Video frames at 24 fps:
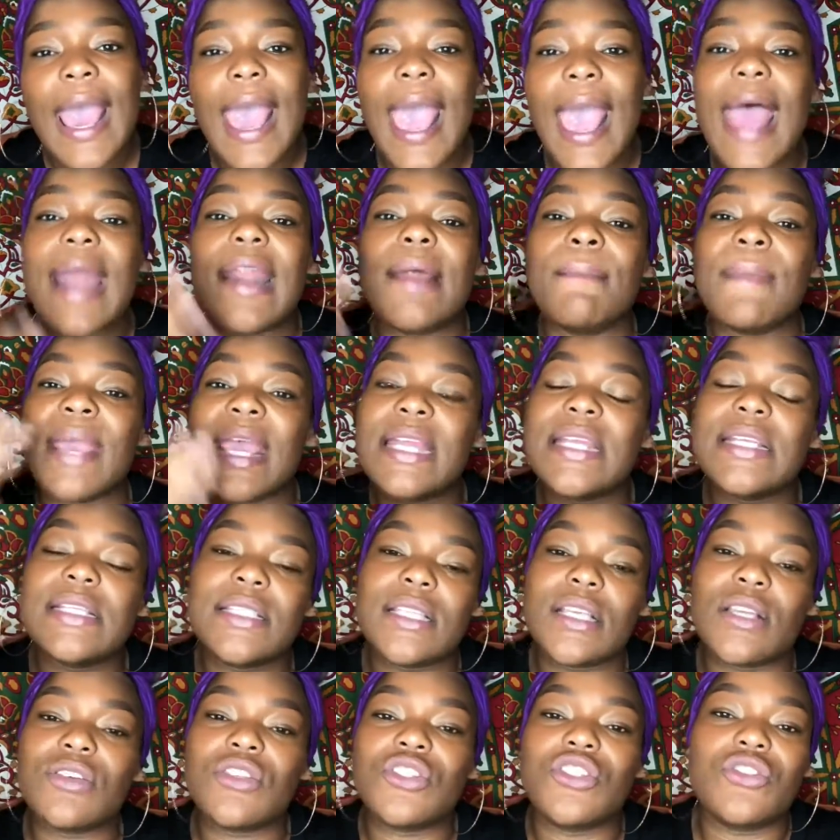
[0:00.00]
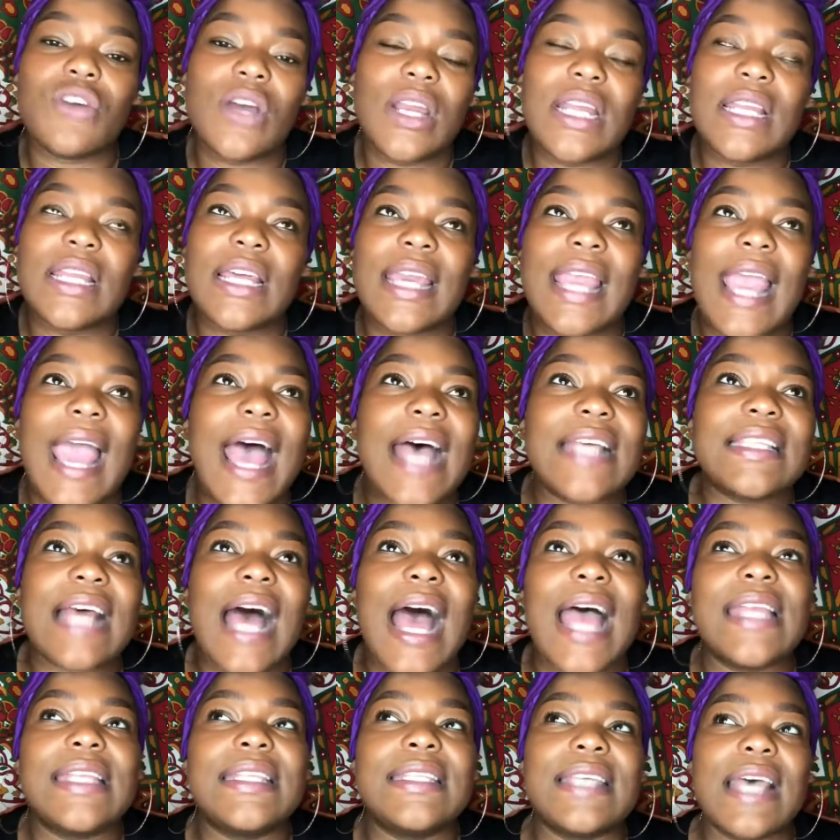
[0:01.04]
And Amanda Seales joining the cast,
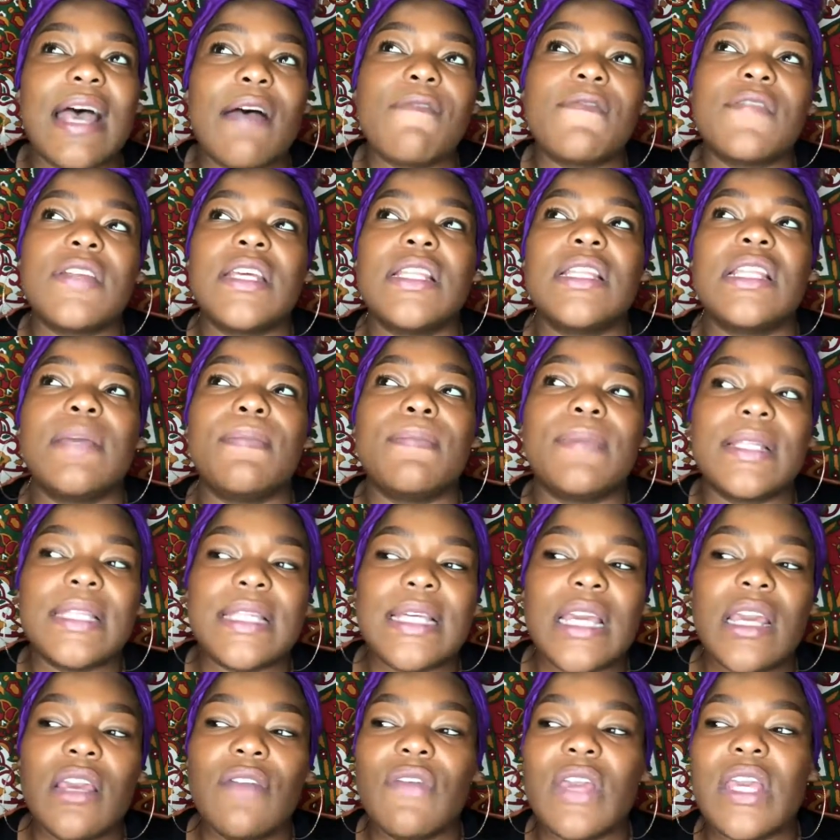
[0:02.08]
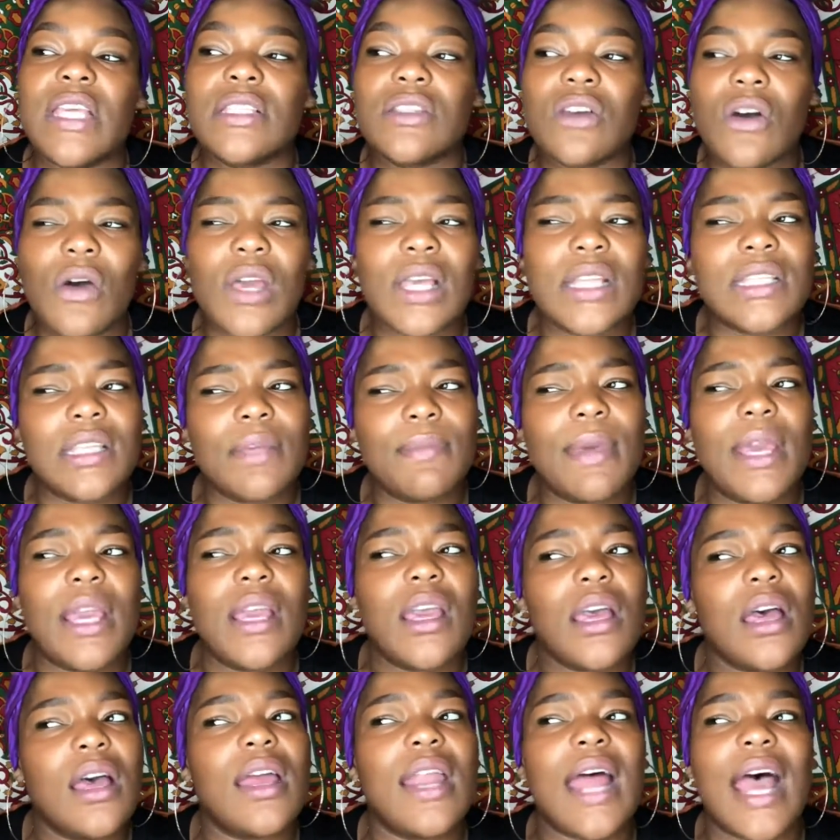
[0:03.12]
I definitely believe is going to be
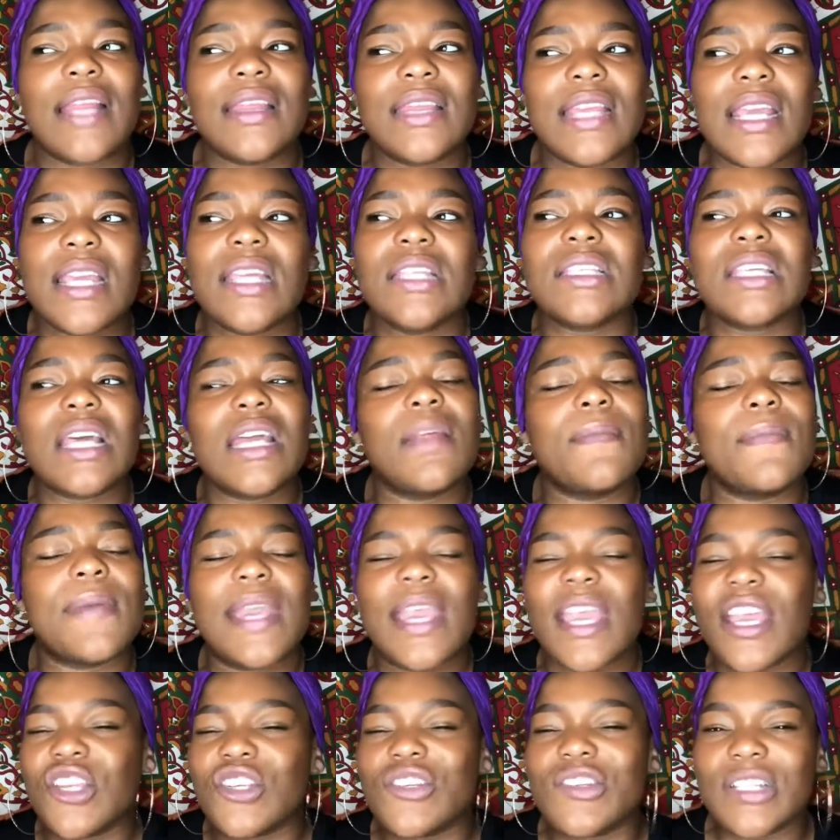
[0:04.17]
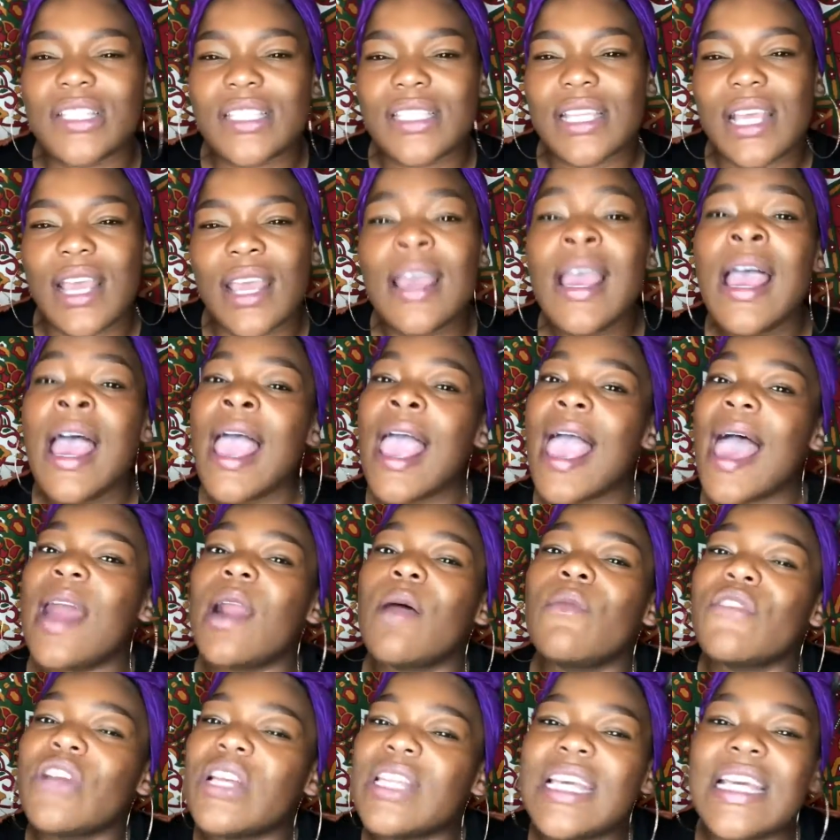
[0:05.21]
good. I think it's going to be interesting, and
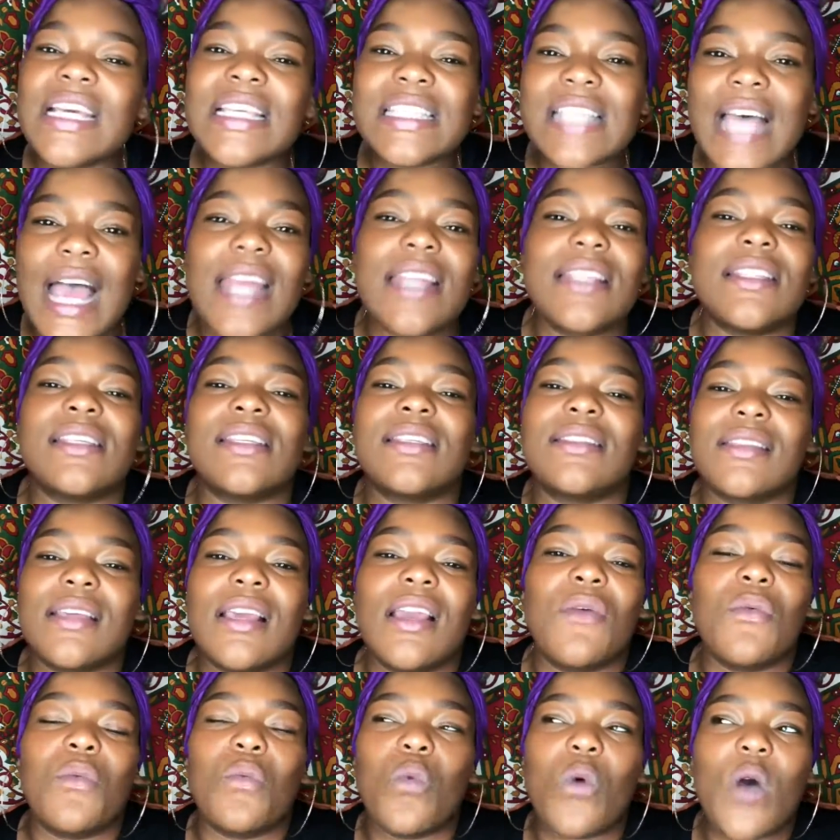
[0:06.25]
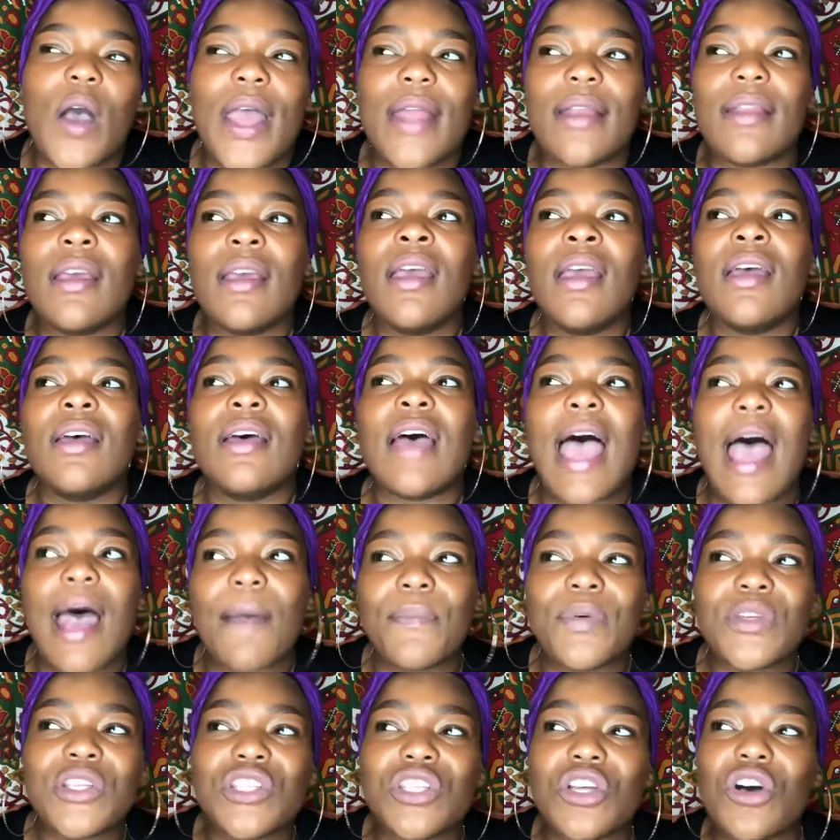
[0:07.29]
I'm really excited to see what
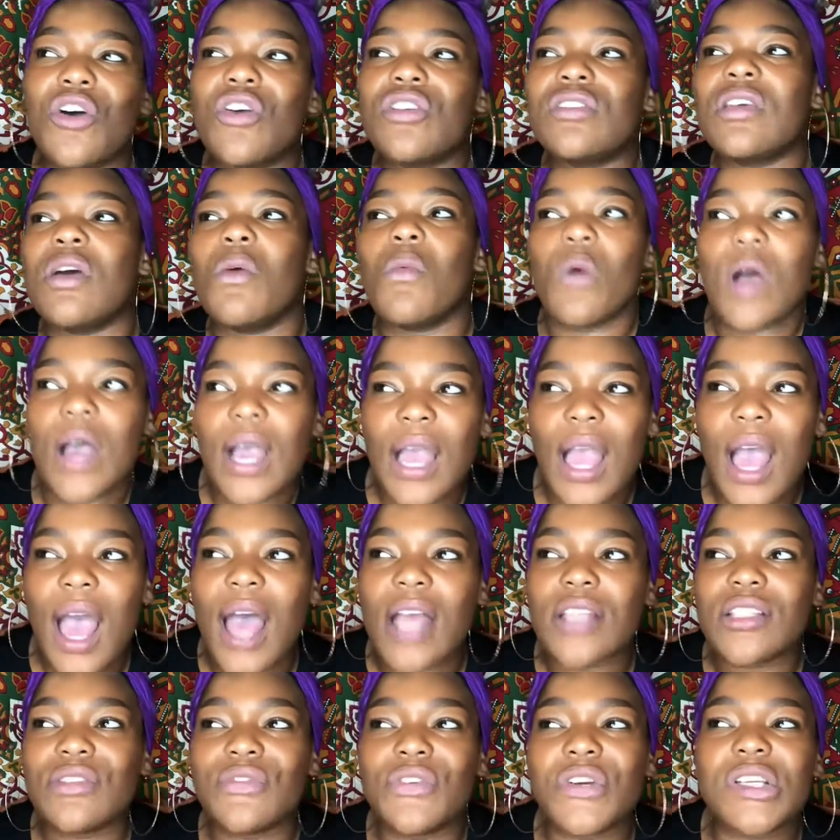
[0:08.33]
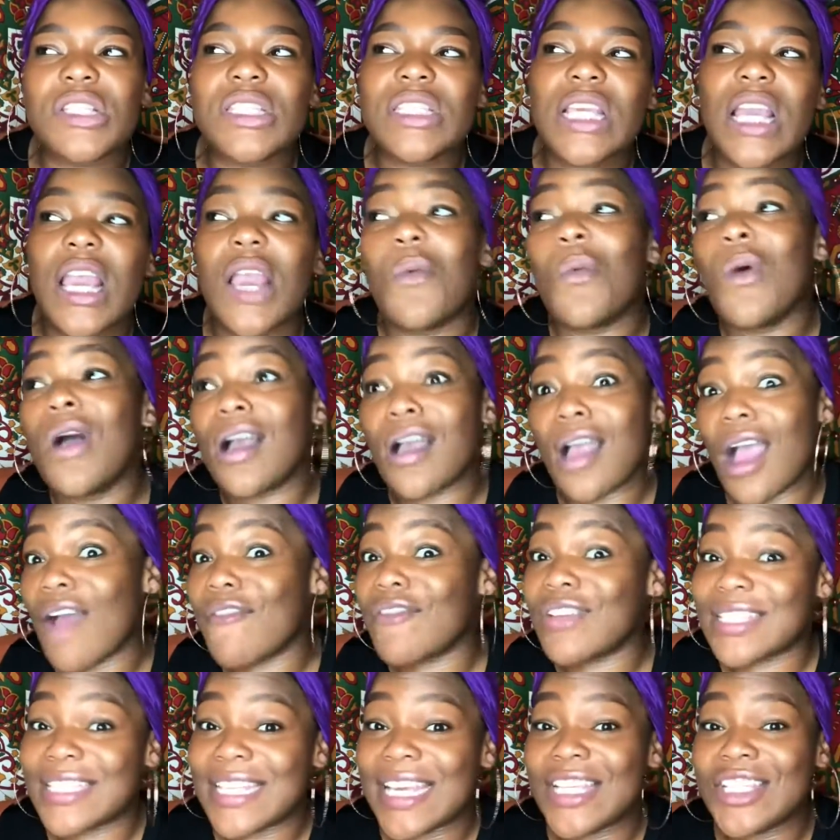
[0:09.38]
episodes and what controversy and what
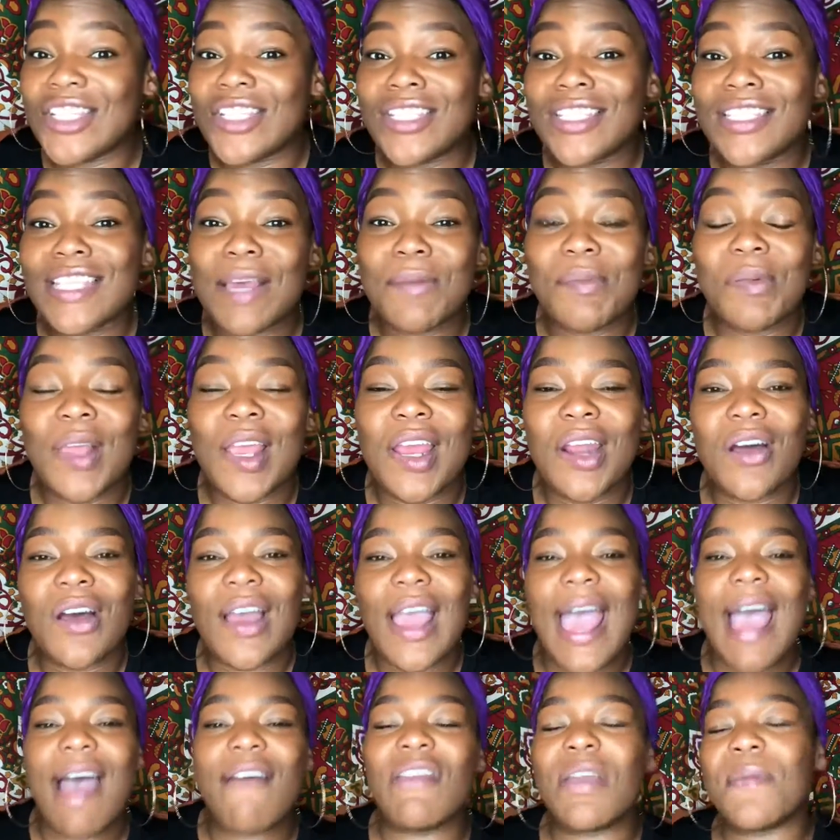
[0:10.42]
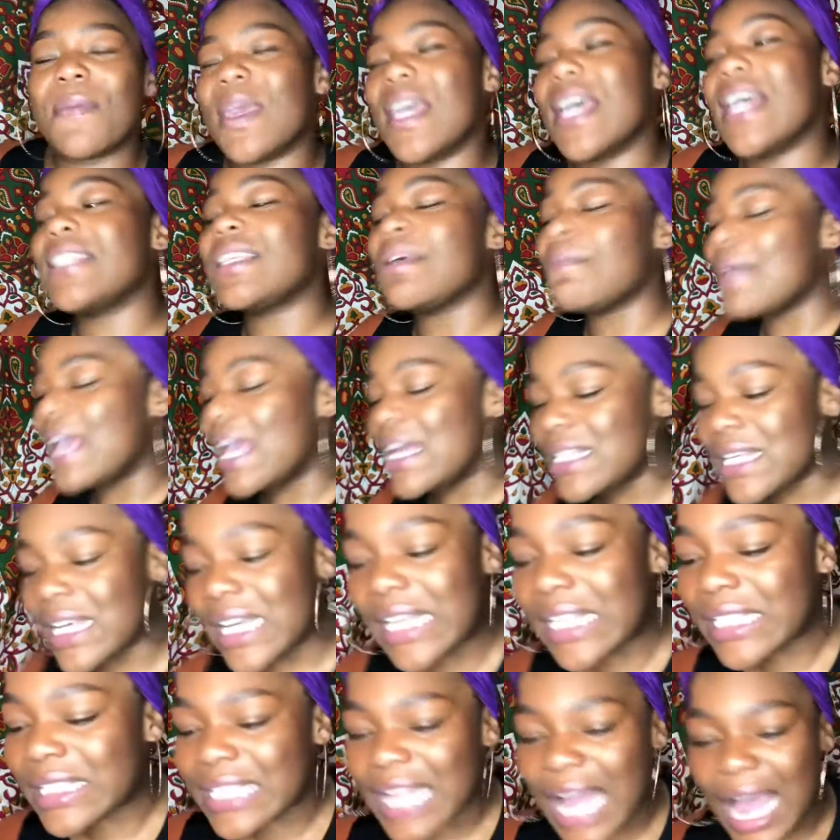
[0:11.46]
conversations they plan on having, because Amanda
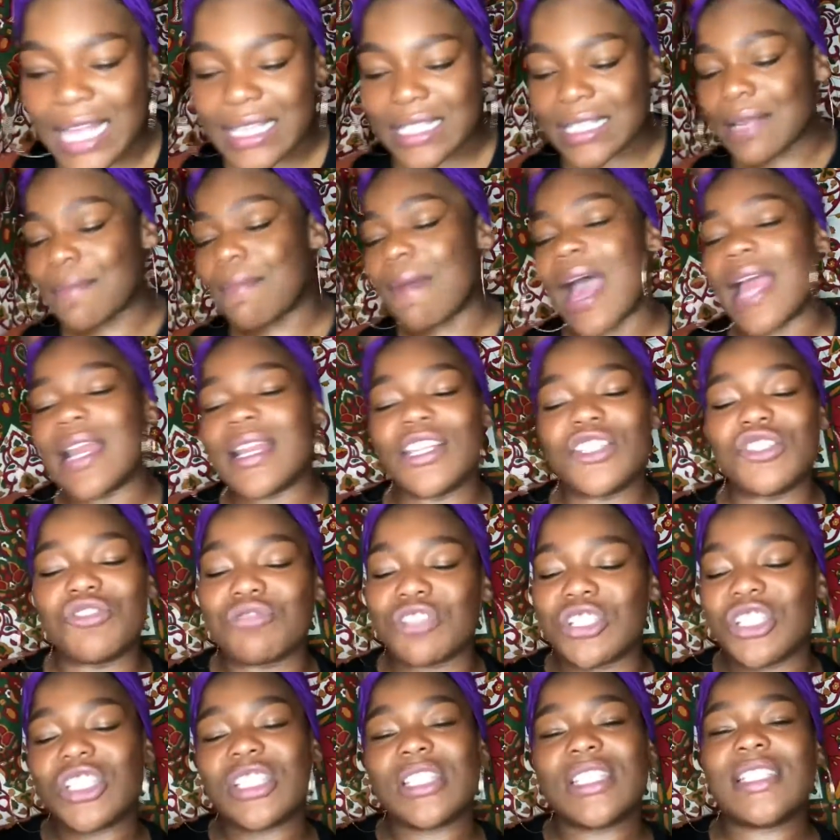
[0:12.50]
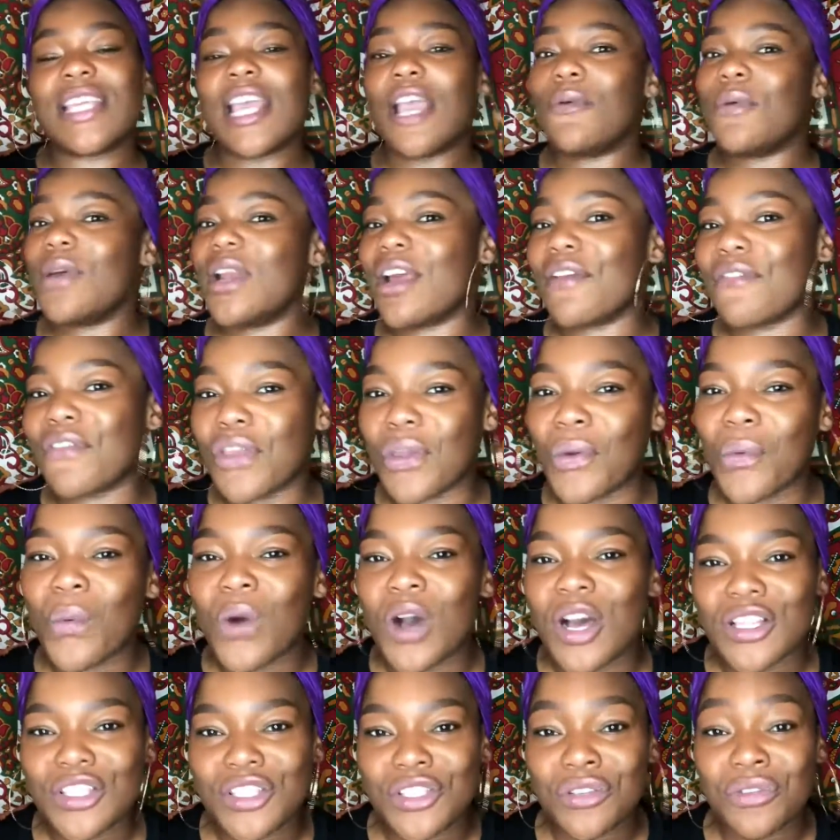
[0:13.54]
is not somebody that you can just say whatever you
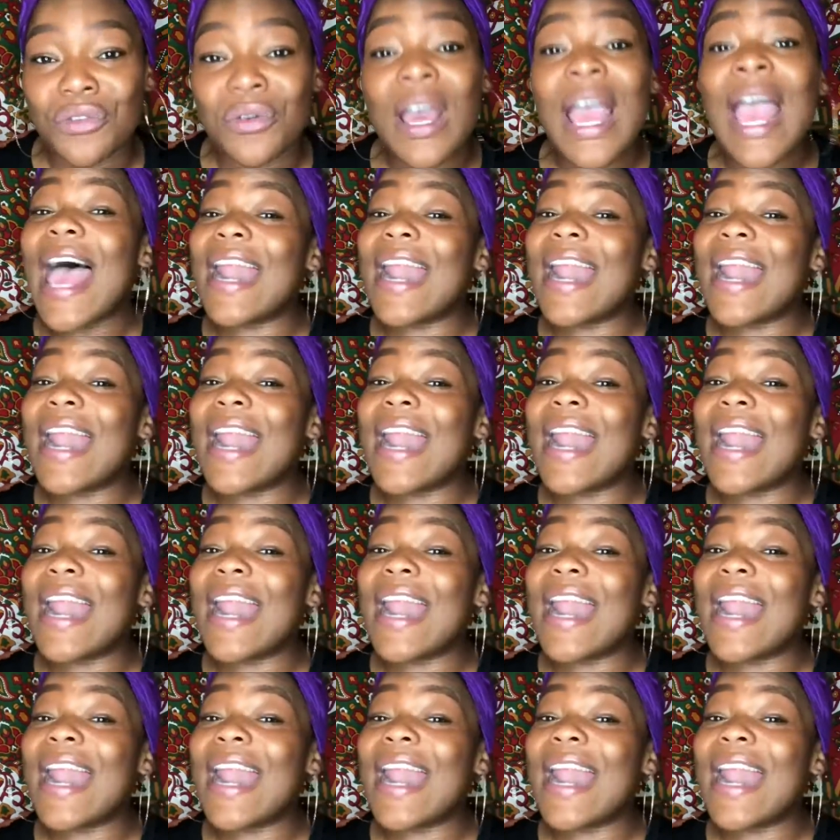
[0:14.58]
want to.